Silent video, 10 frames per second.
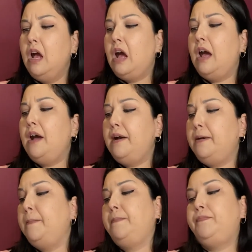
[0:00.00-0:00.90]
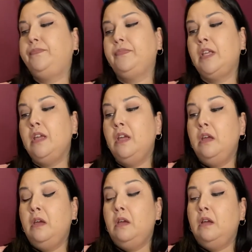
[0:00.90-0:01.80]
Um,
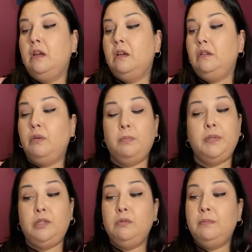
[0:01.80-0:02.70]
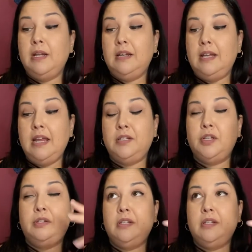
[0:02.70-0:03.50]
no, but do a meditation.